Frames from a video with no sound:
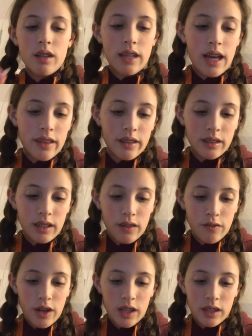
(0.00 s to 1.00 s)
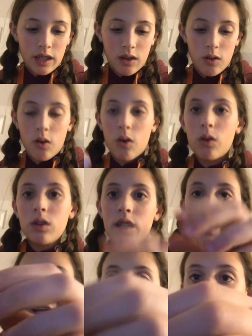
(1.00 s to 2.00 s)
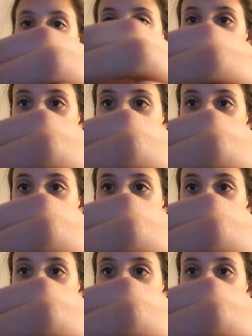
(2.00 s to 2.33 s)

Yeah, the leaf had, like, a hole in it.